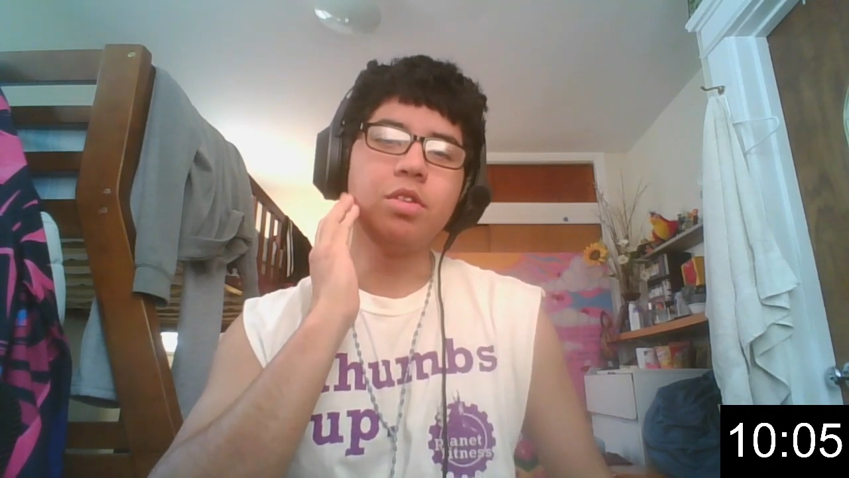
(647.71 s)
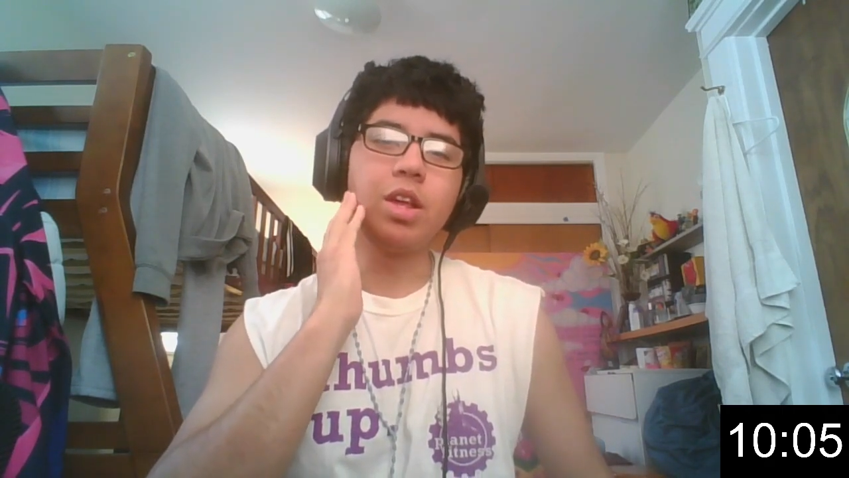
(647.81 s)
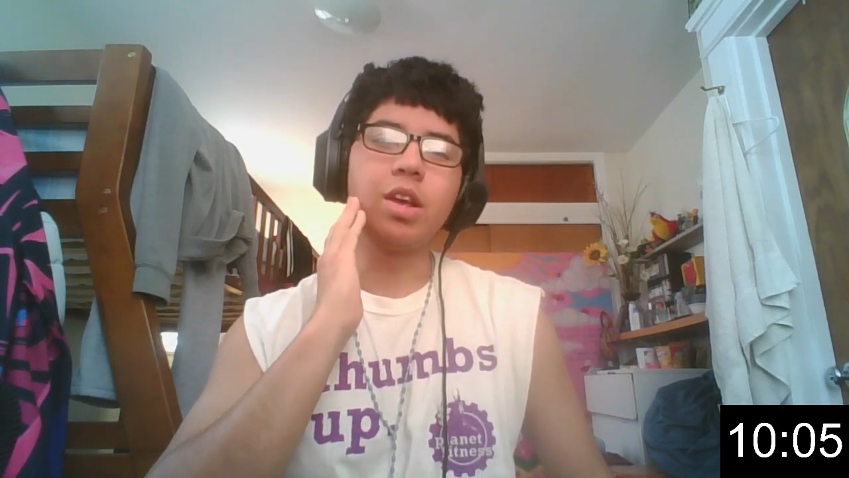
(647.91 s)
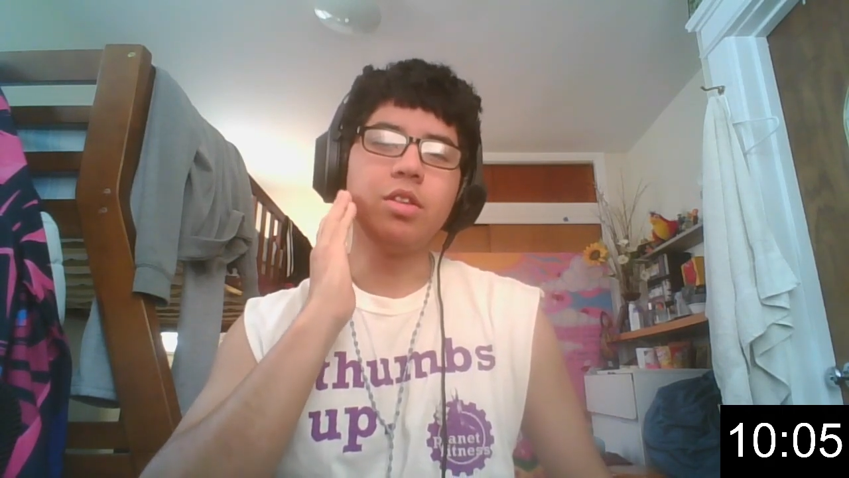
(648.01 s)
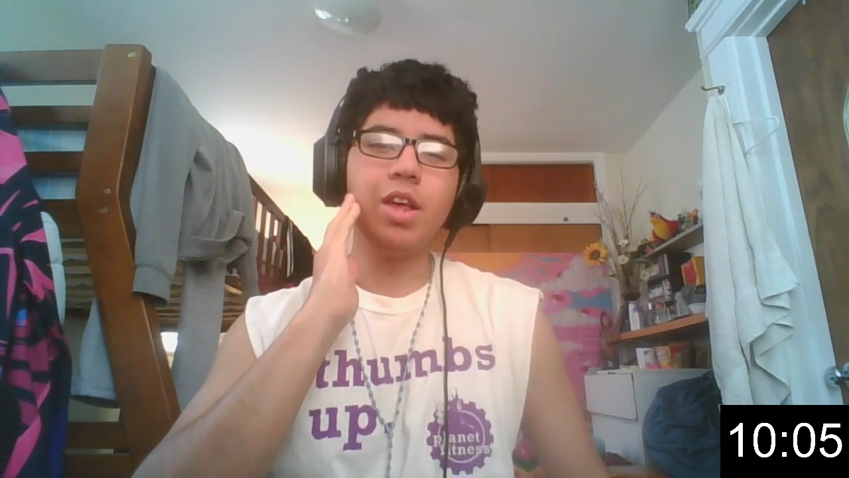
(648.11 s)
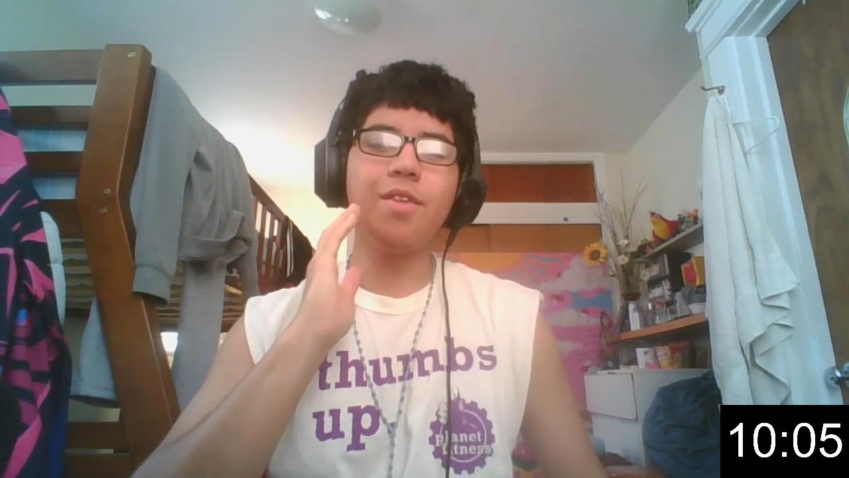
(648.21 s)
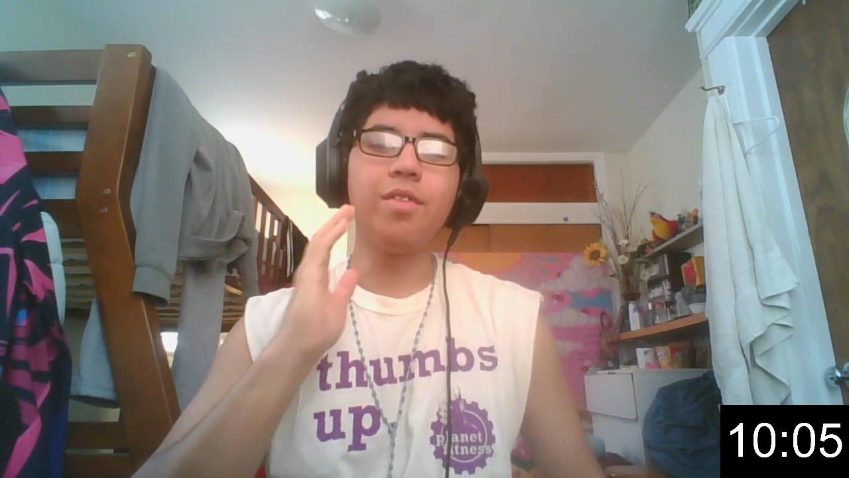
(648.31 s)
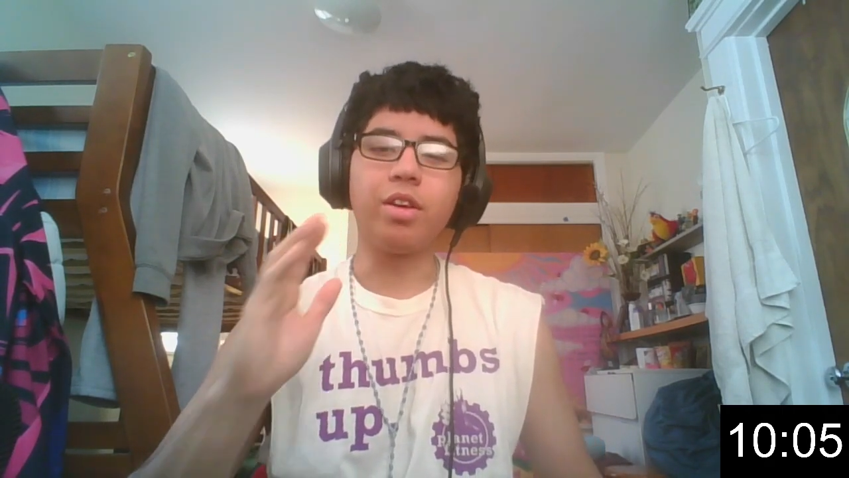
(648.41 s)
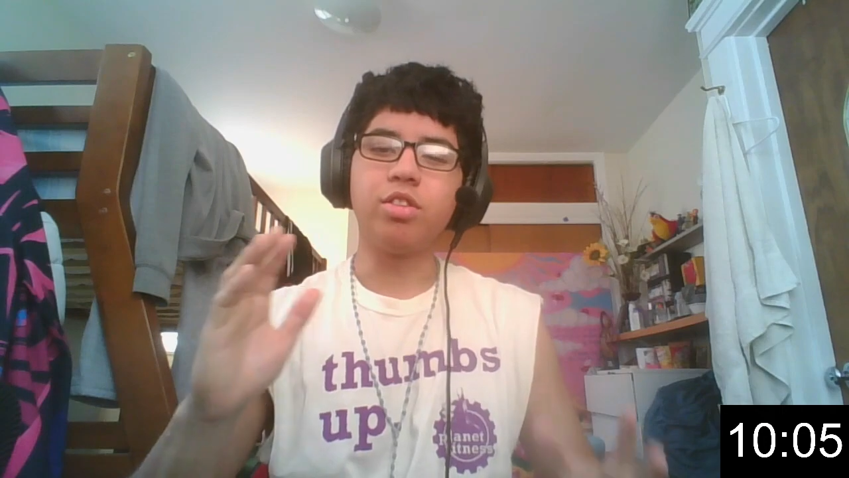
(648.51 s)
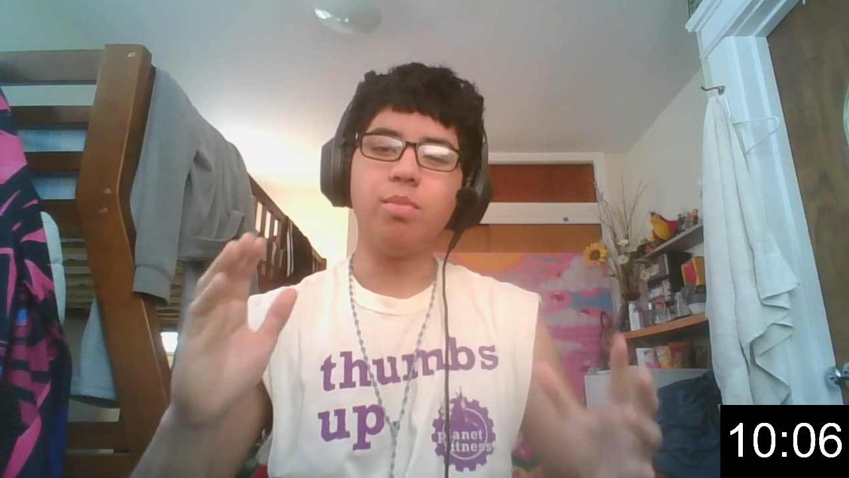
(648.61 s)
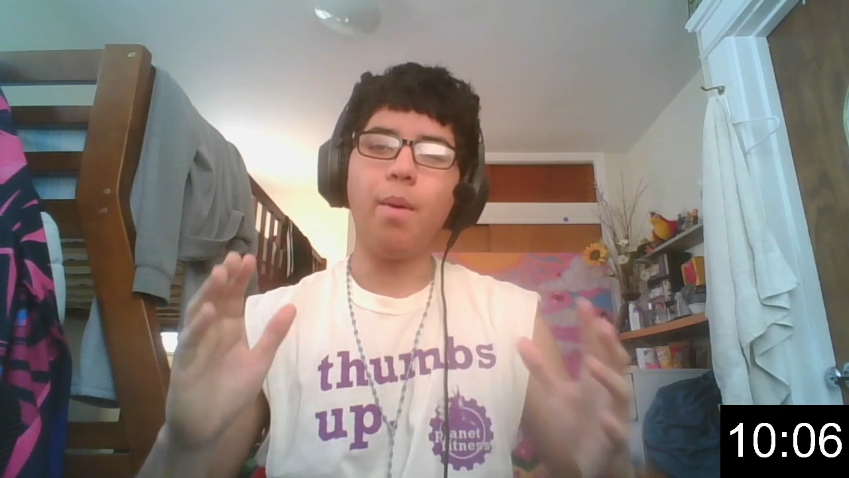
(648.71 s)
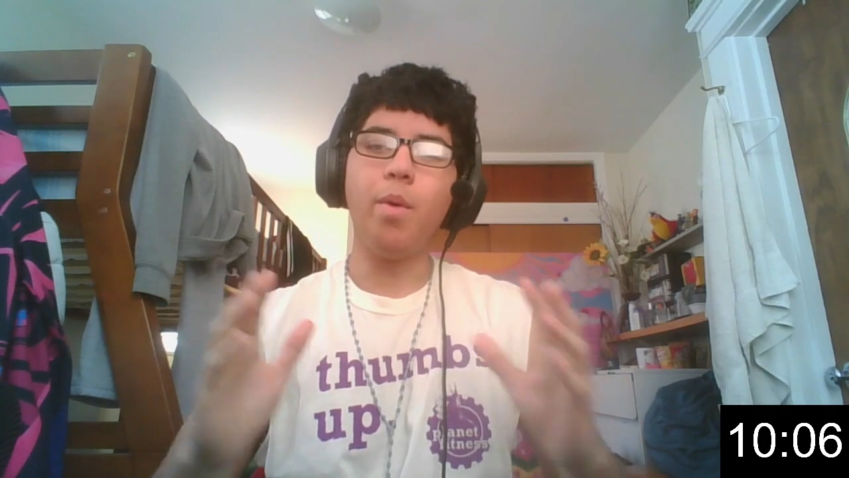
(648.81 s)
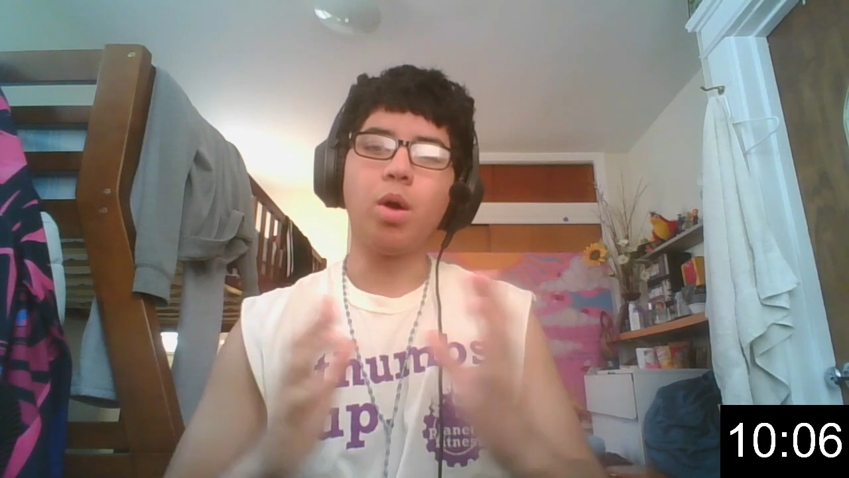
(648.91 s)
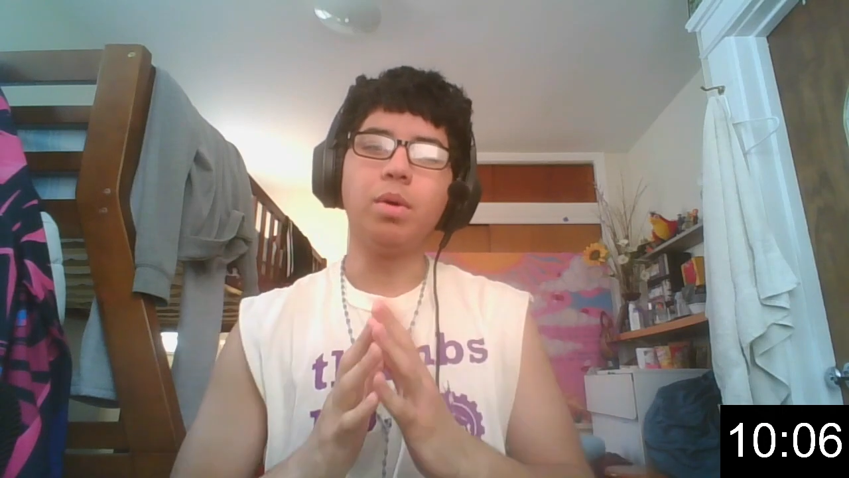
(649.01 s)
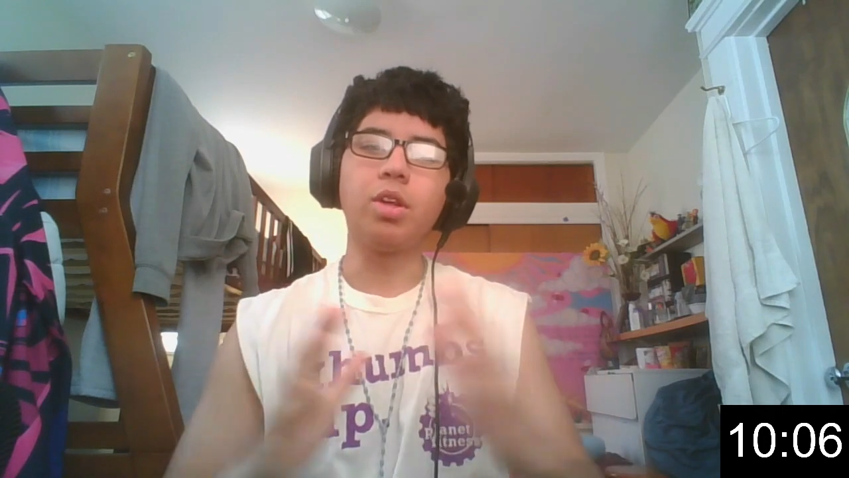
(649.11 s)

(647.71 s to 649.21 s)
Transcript: It's like, it's not even like a small Pokemon,